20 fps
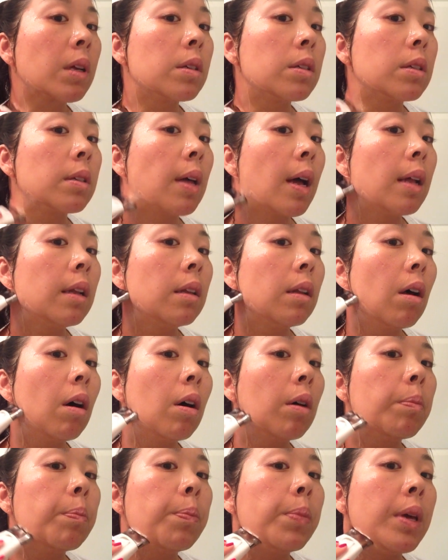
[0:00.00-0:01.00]
So that
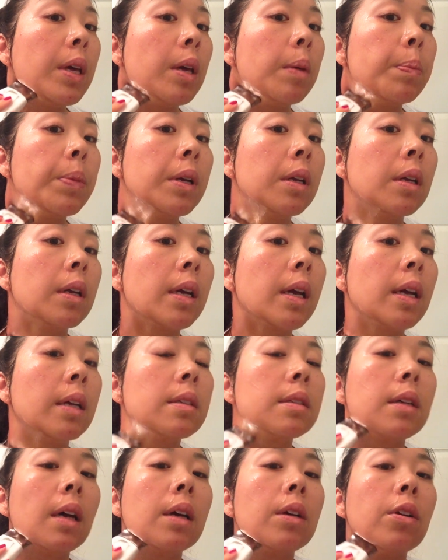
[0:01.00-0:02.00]
long beep
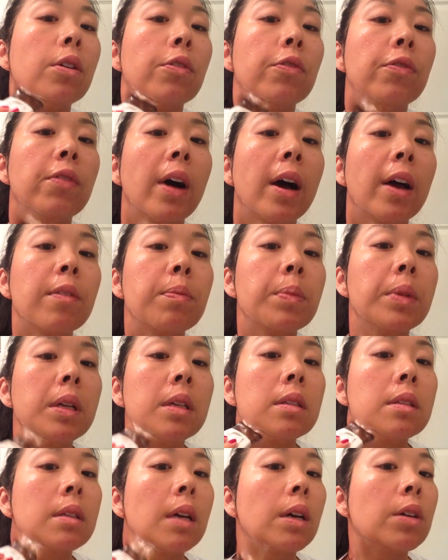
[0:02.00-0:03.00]
indicates that your
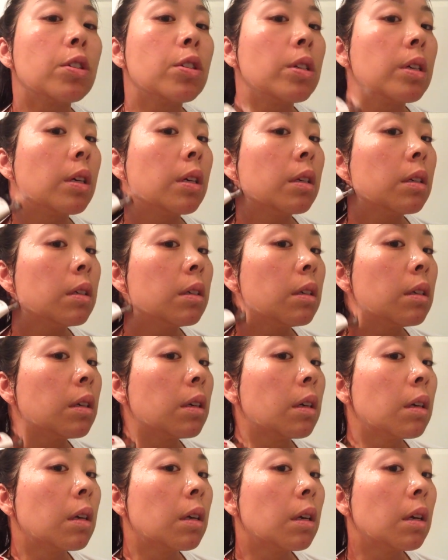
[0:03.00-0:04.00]
5-minute session
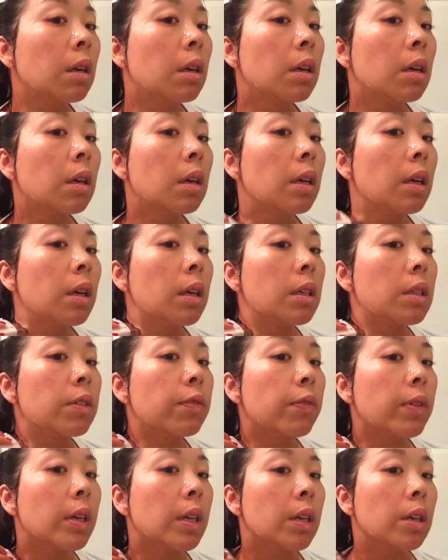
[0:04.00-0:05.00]
is
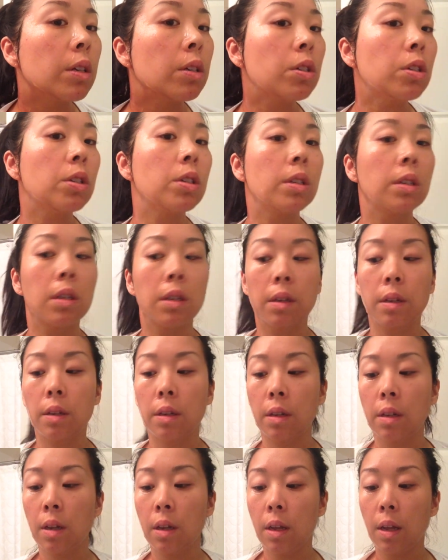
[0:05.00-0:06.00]
finished.
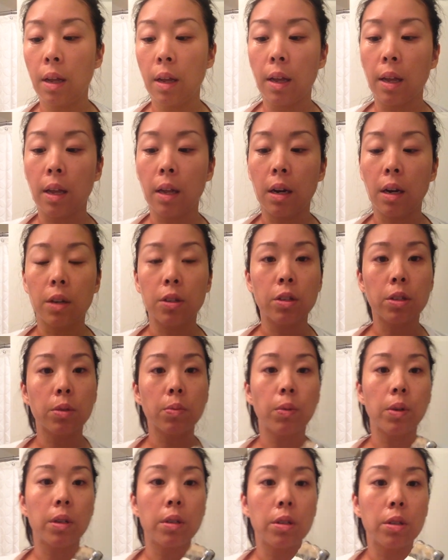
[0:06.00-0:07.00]
And I just
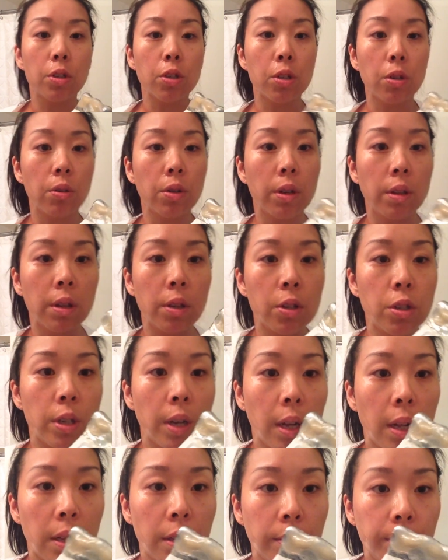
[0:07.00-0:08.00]
want to show you the
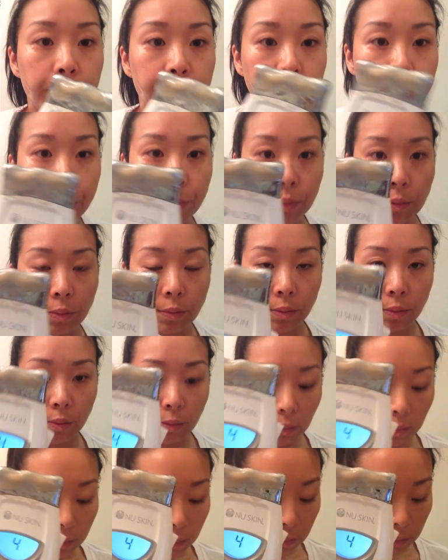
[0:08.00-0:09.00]
gel.
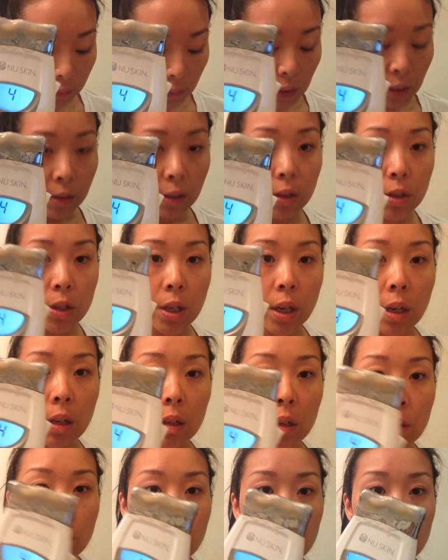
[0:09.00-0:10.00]
The gel
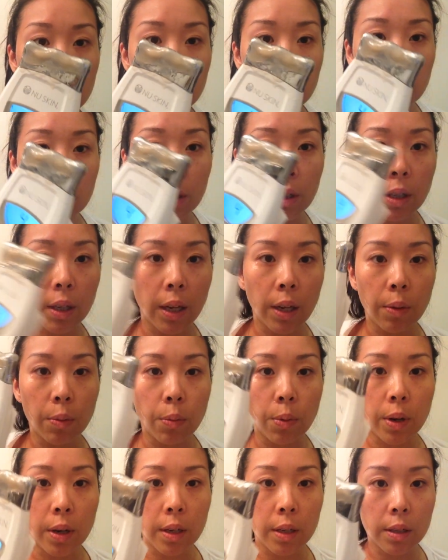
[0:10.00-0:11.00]
originally
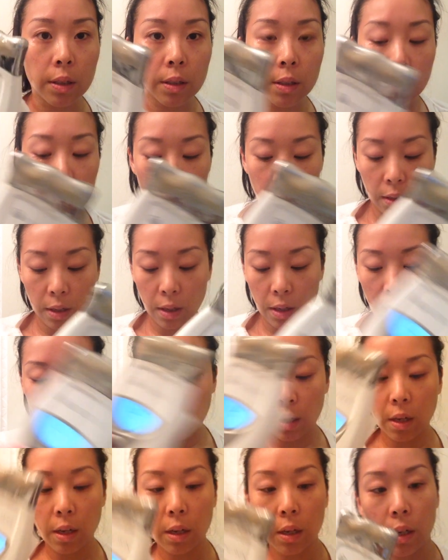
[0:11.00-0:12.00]
was
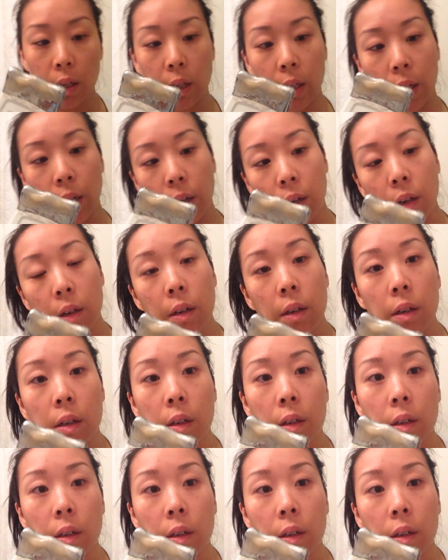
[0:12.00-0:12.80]
clear,